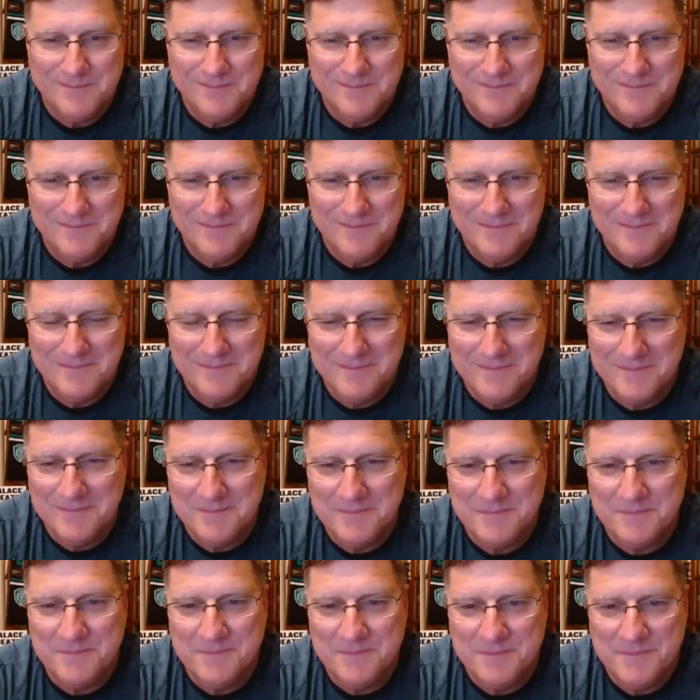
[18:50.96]

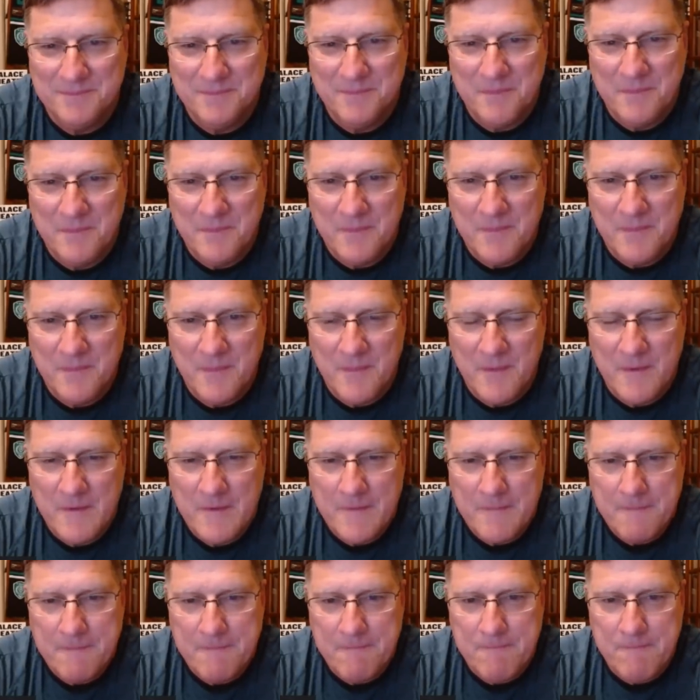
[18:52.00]

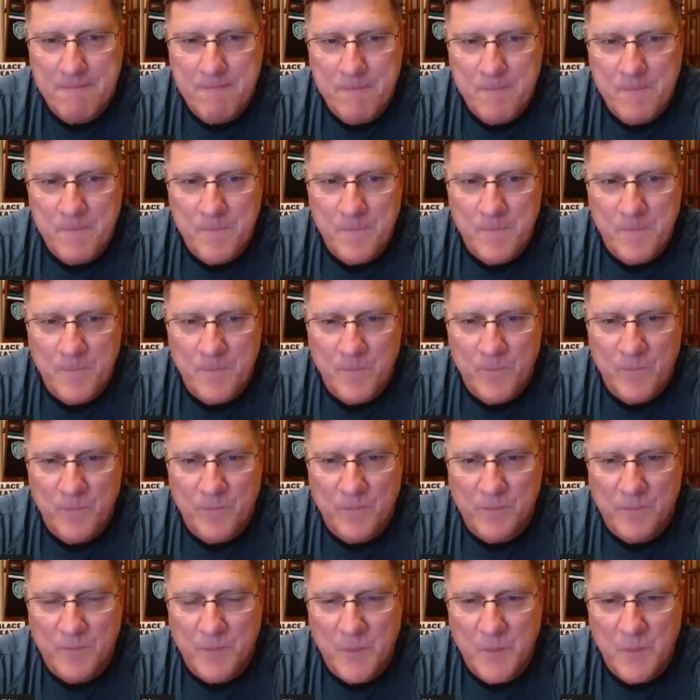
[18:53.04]

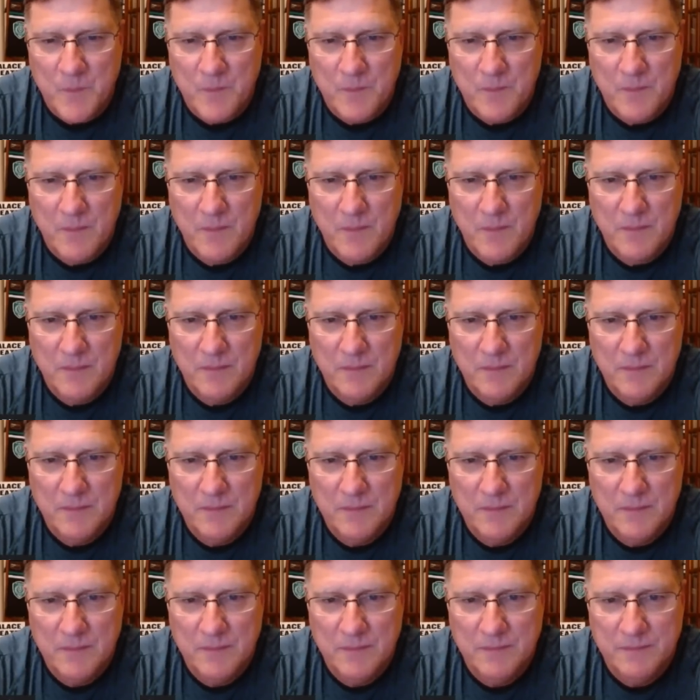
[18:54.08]

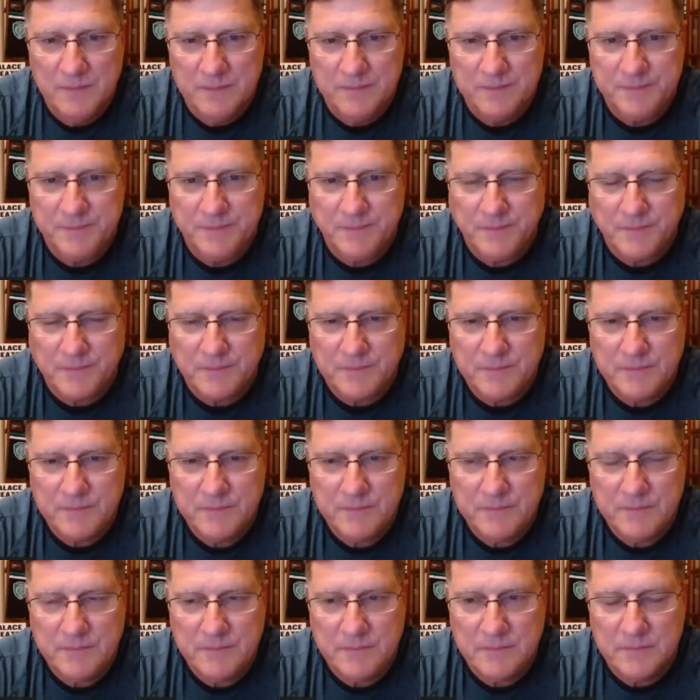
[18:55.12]

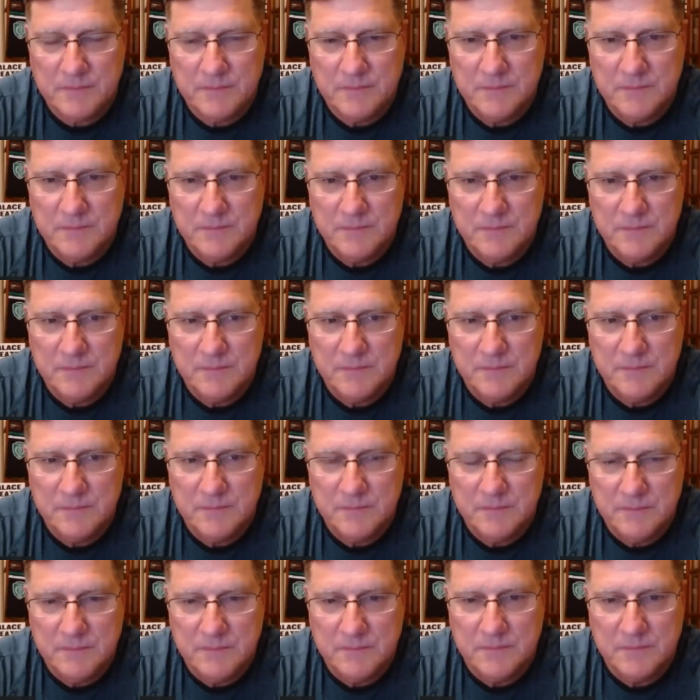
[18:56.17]

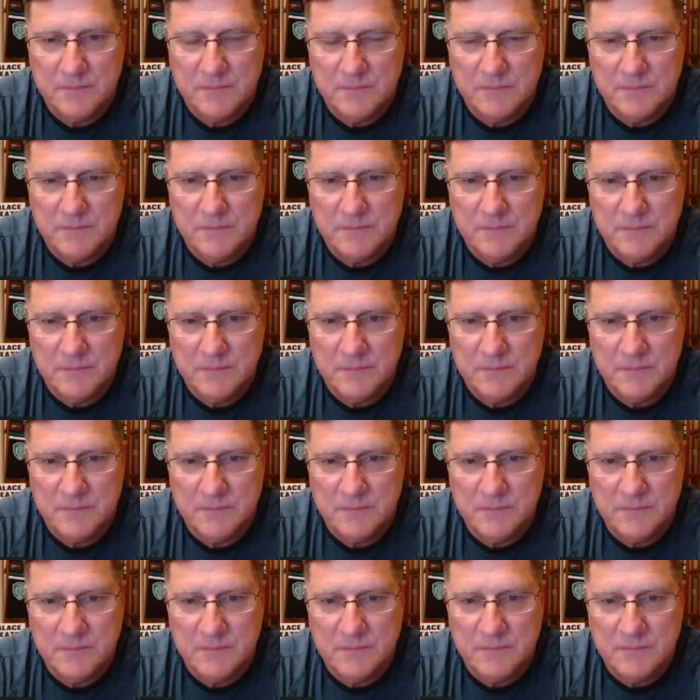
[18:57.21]

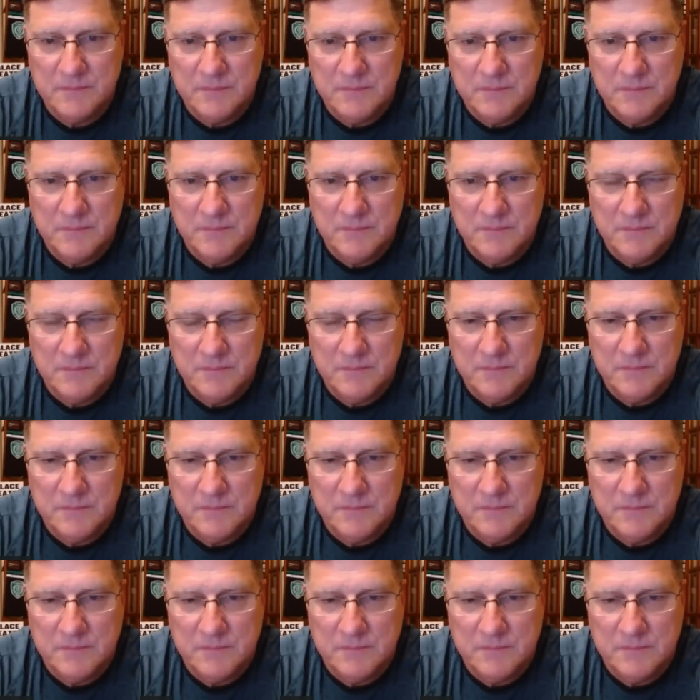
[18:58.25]
No words are spoken by the person on screen.